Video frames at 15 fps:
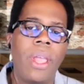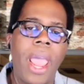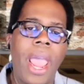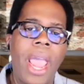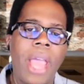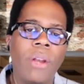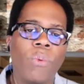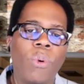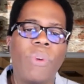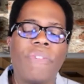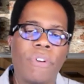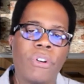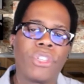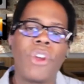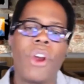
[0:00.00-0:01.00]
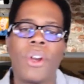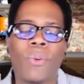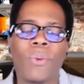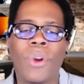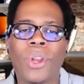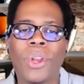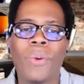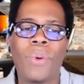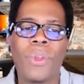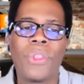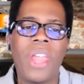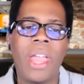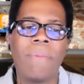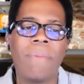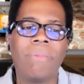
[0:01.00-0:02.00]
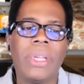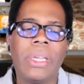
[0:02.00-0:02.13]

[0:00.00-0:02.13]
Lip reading: And when we first started working with them,